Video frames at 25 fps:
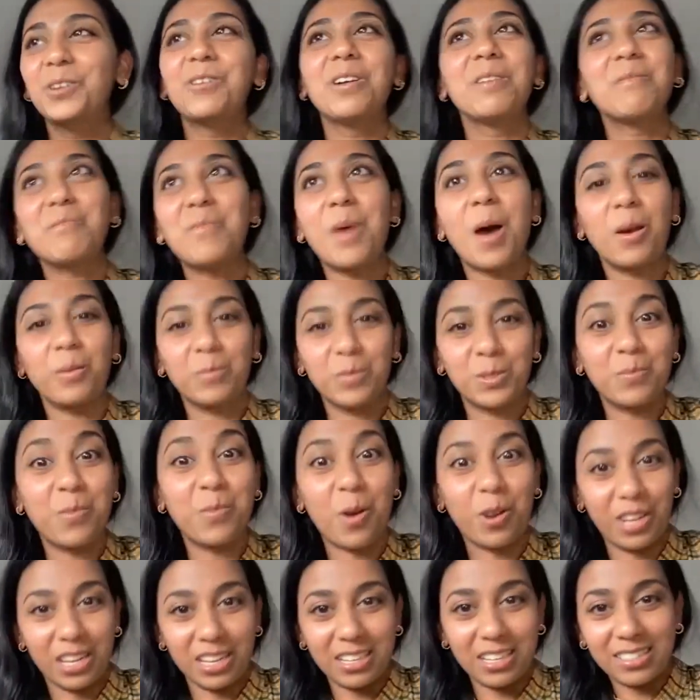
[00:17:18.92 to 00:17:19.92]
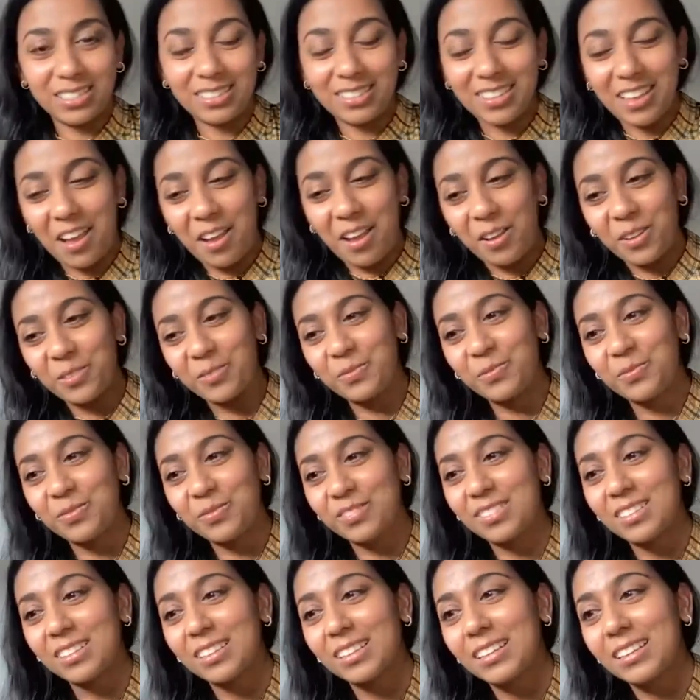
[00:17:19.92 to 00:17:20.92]
who embalms bodies. Um,
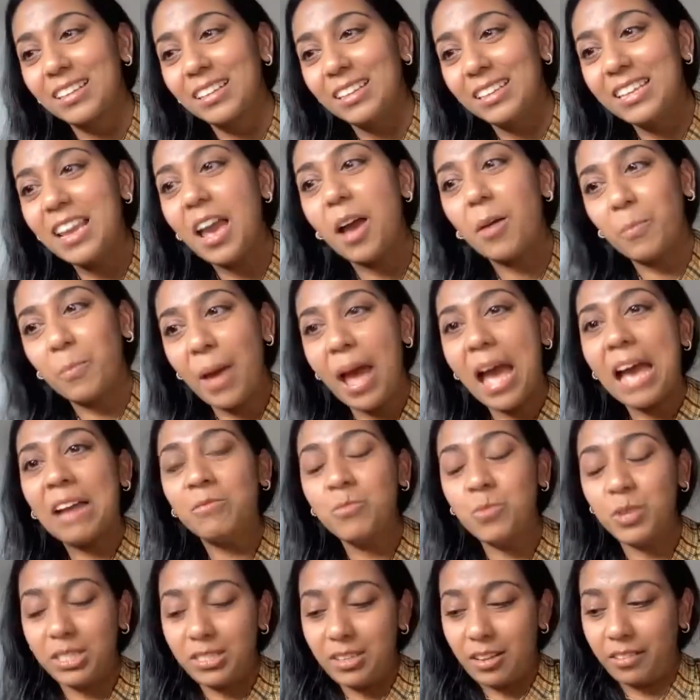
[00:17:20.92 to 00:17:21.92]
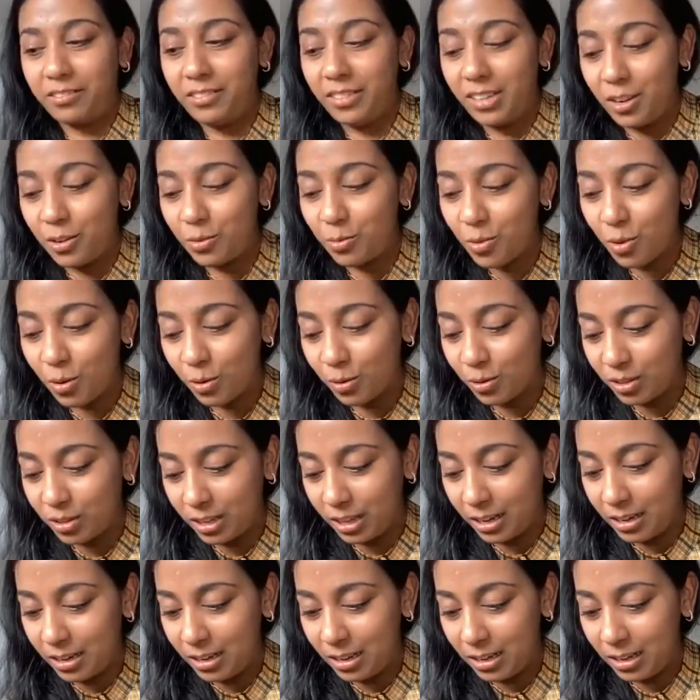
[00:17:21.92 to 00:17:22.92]
yeah, Pam was definitely a role
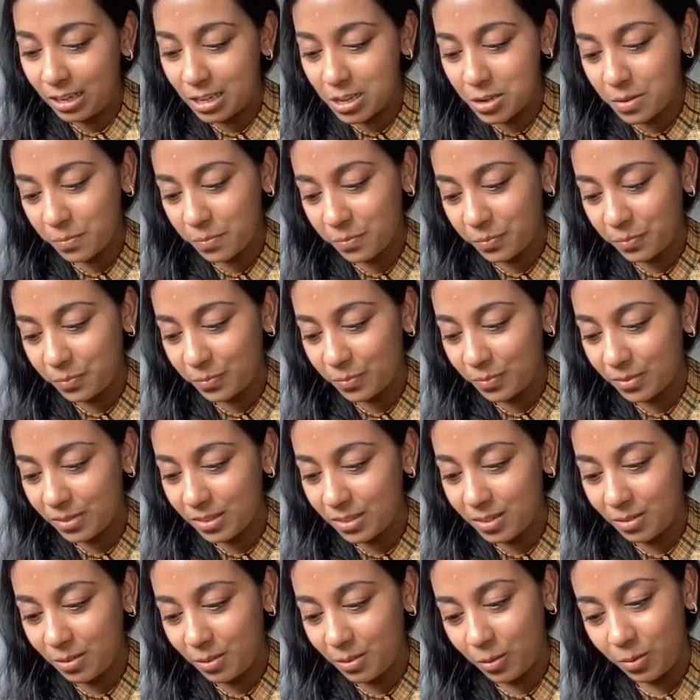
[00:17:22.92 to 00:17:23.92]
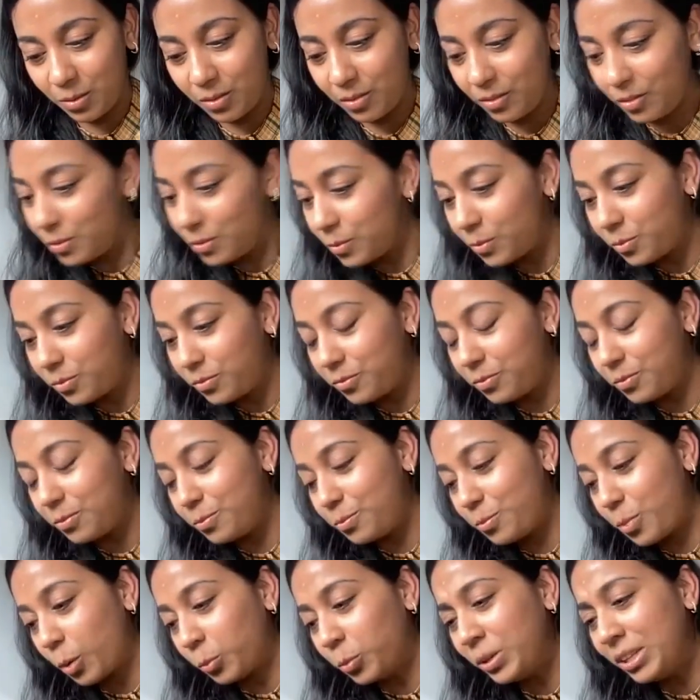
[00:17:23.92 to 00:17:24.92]
that um,
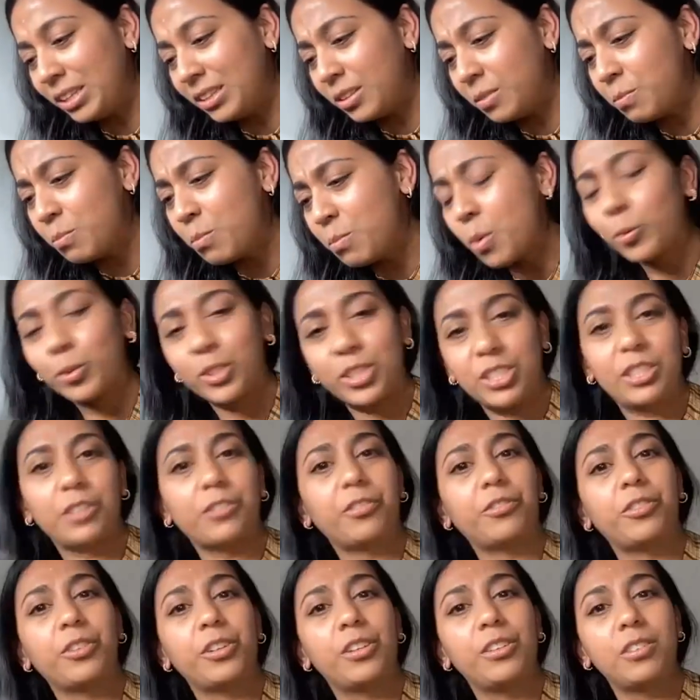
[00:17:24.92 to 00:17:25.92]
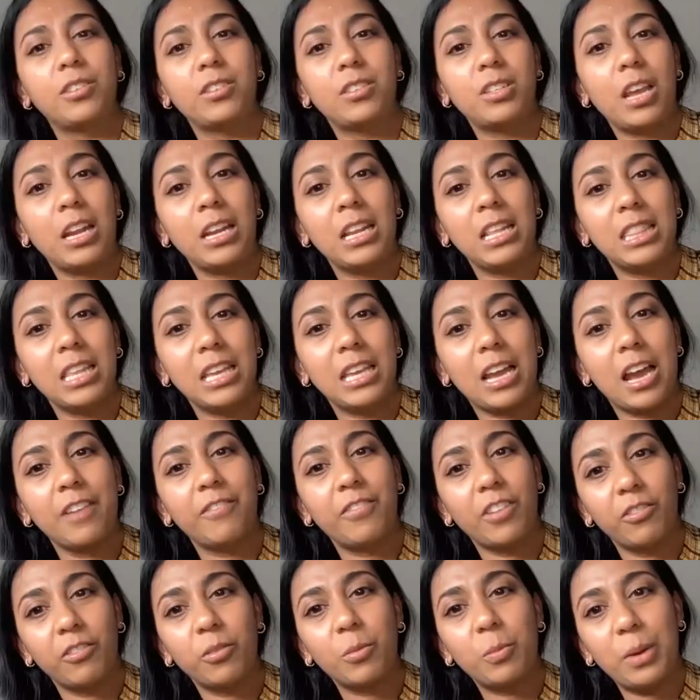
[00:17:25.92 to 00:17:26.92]
probably the most different to anything
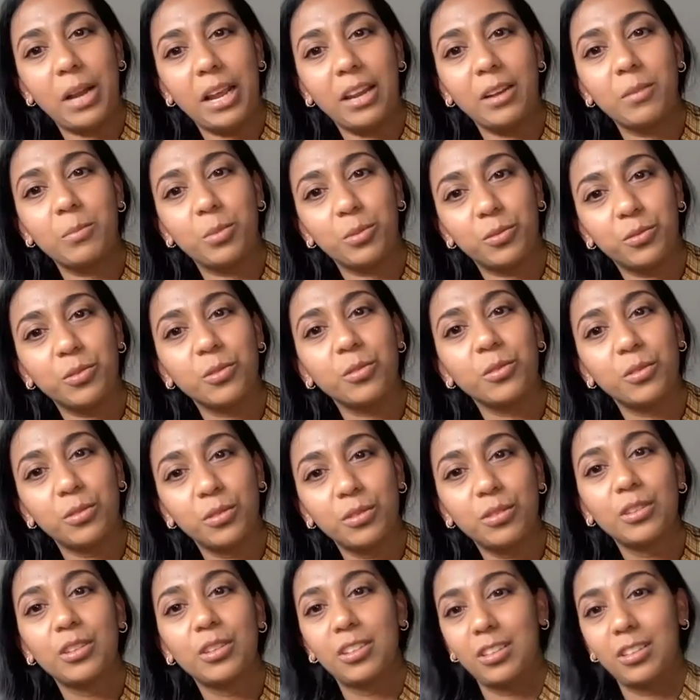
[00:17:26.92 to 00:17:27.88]
I've ever played before.